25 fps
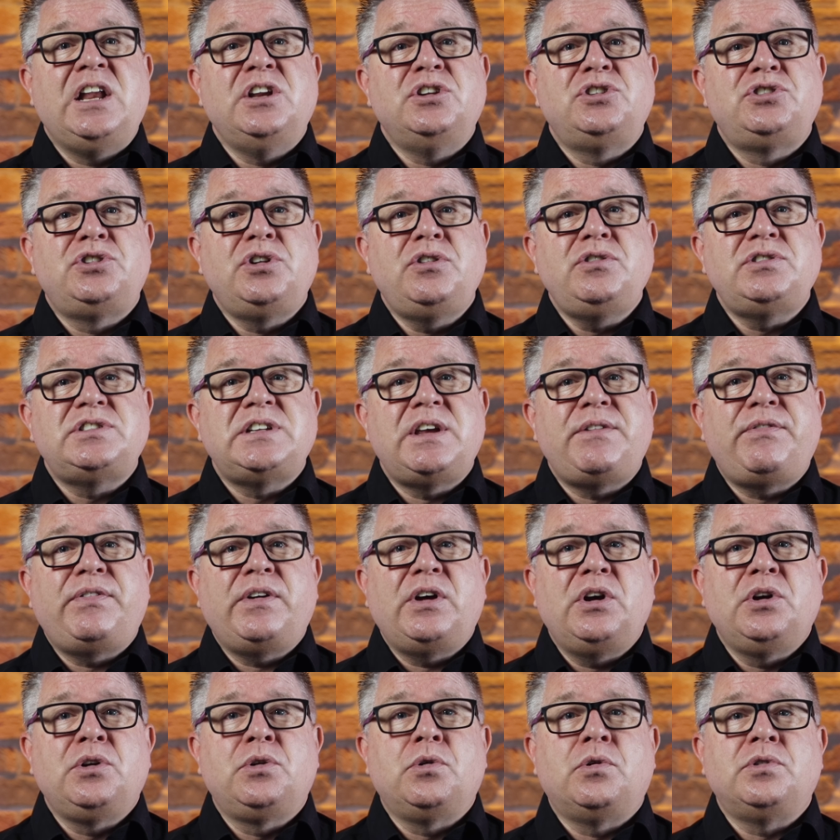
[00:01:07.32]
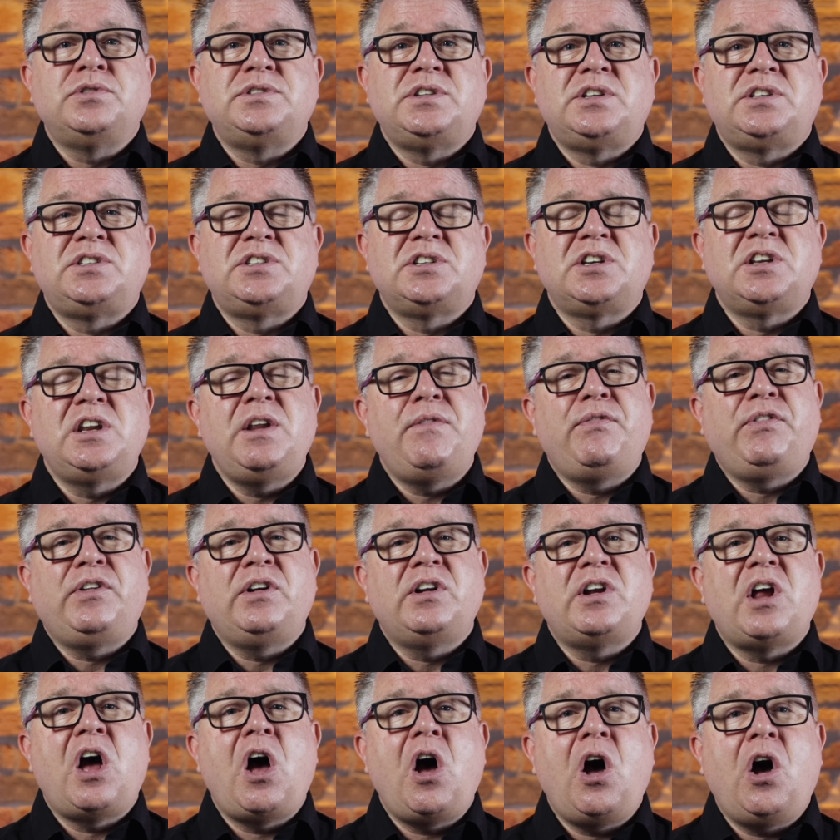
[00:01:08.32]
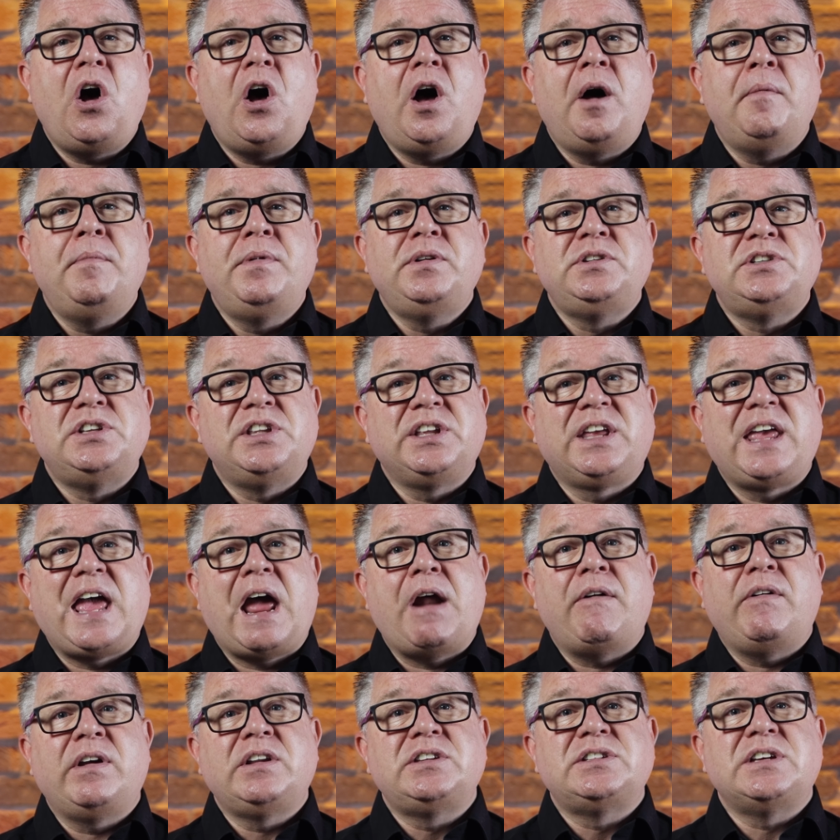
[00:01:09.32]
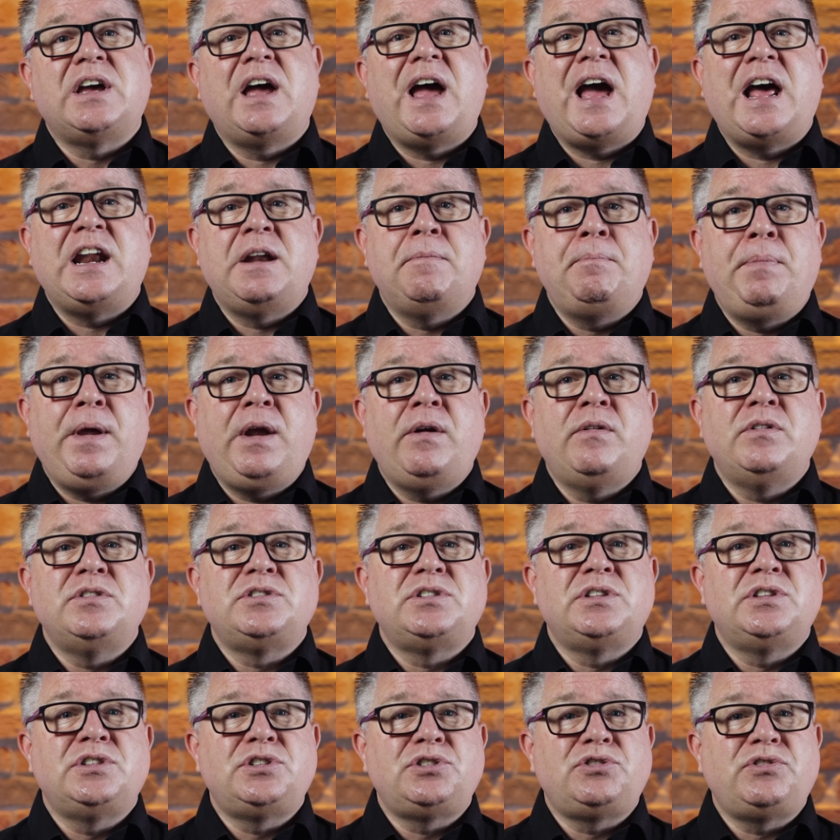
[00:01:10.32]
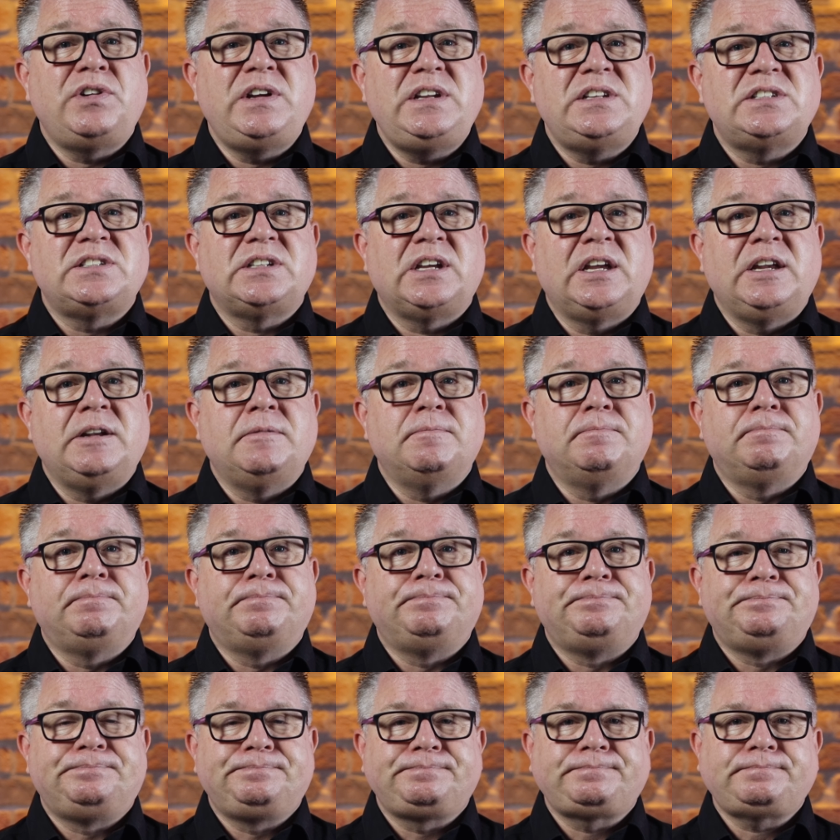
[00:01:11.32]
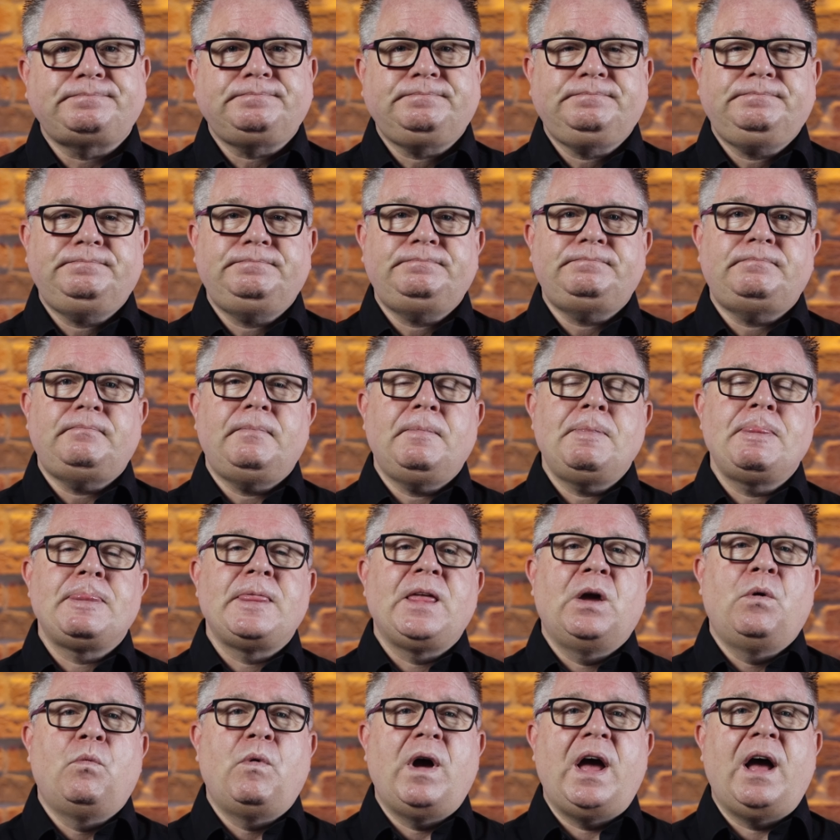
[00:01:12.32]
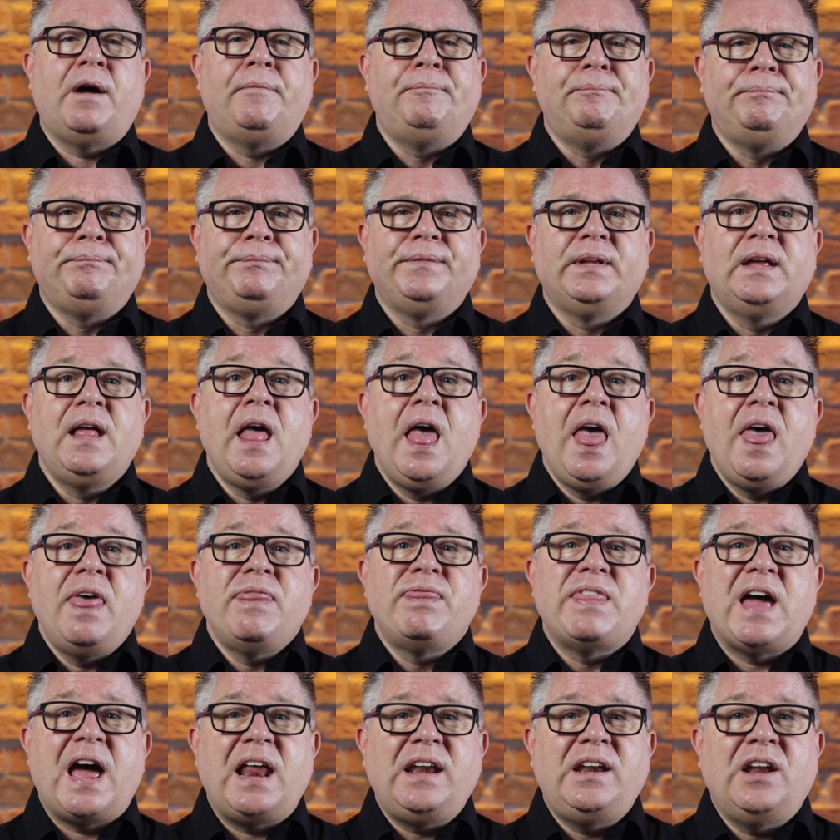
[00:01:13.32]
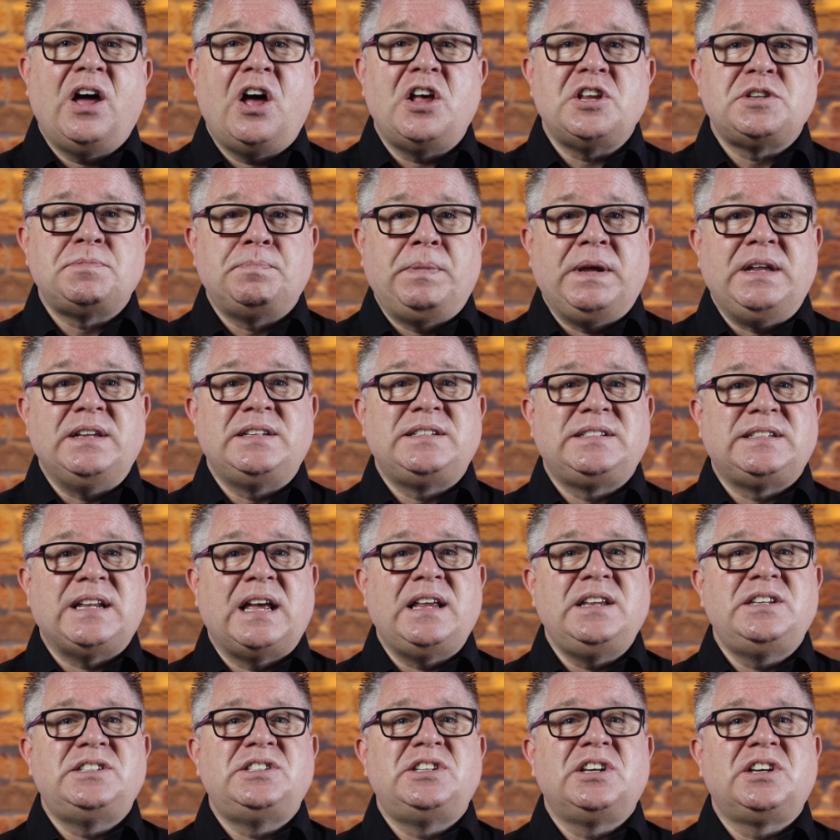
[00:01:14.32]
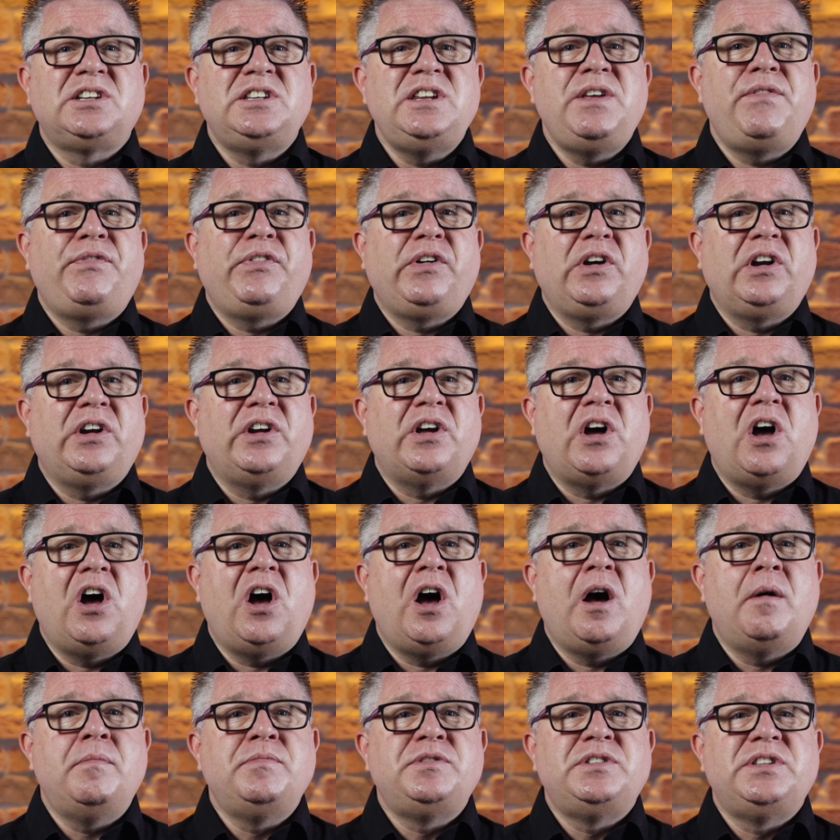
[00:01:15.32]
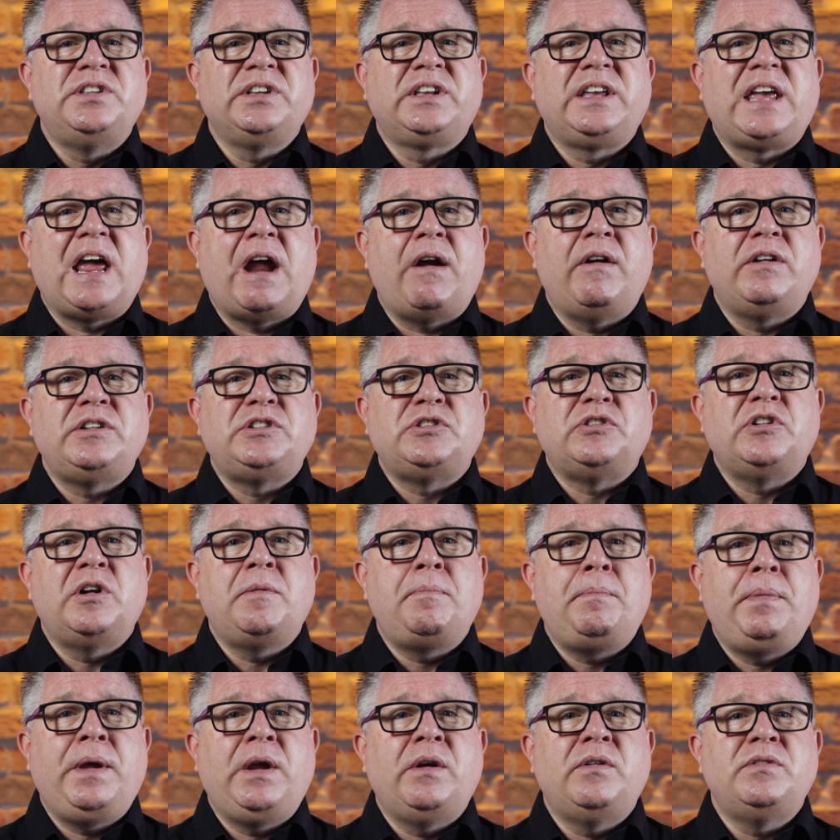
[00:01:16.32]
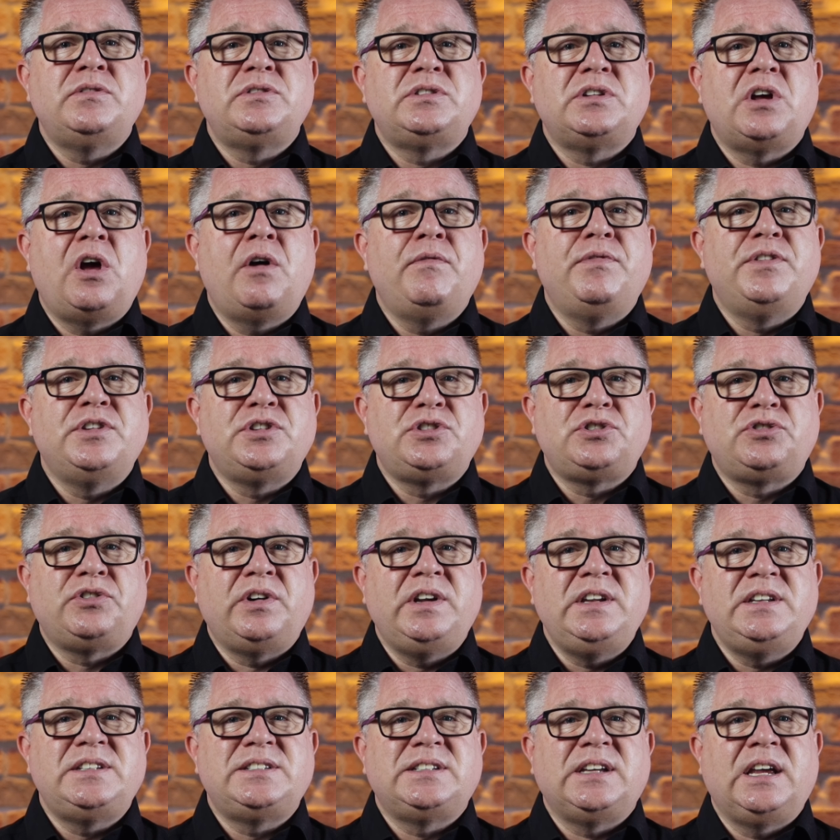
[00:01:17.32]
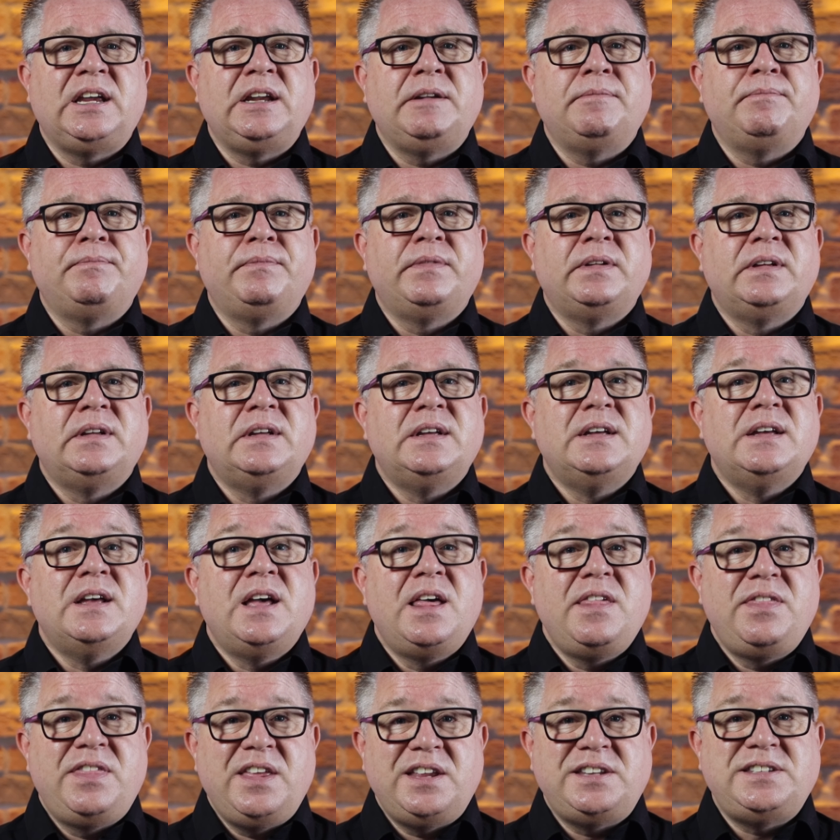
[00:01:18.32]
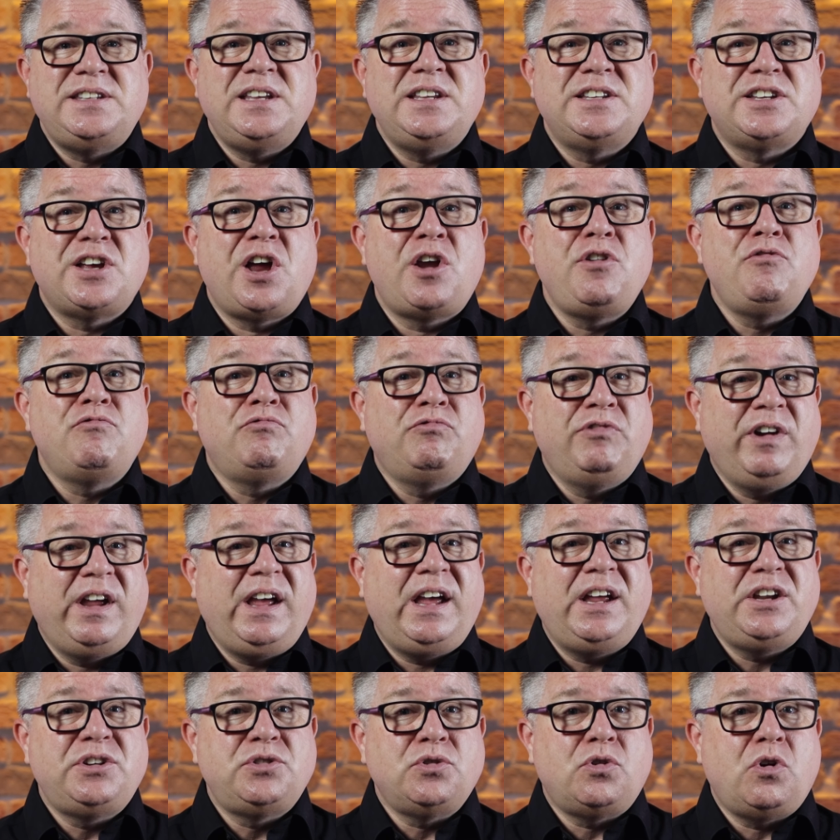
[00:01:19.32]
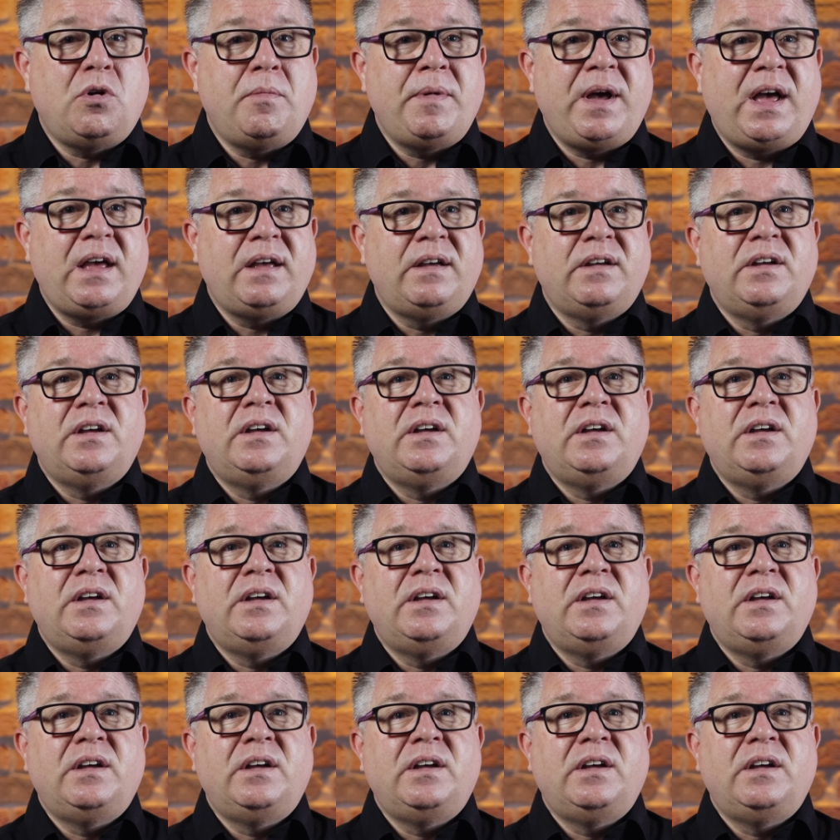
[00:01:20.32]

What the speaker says: intrusive and causes significant harm to the character and appearance of the street scene. Well, that last bit states significant harm to the character and appearance of the street scene. This is a rear dormer,